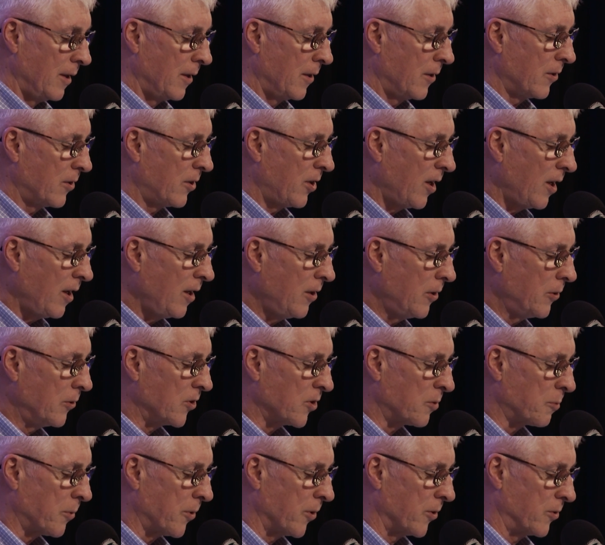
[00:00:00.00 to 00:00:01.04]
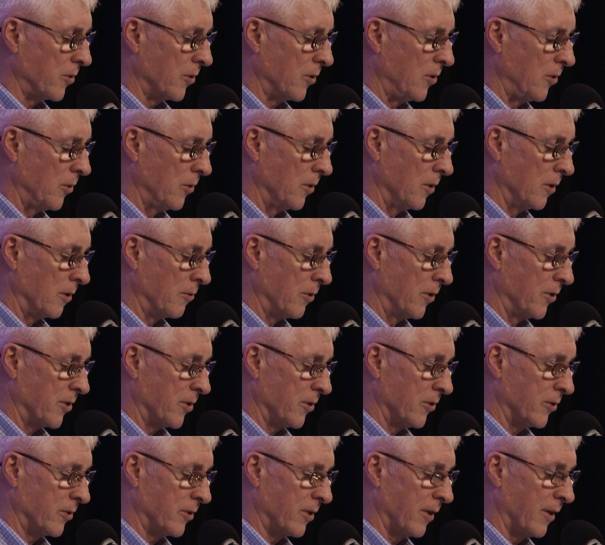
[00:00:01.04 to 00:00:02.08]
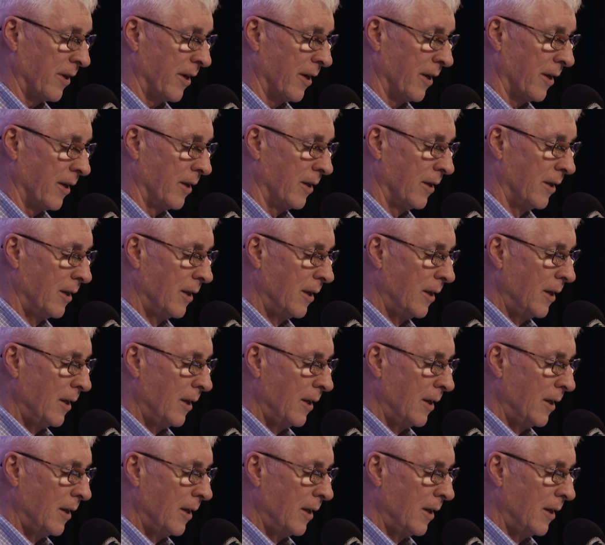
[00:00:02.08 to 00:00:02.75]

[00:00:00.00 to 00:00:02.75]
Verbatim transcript: It is he who is persecuting Christians today,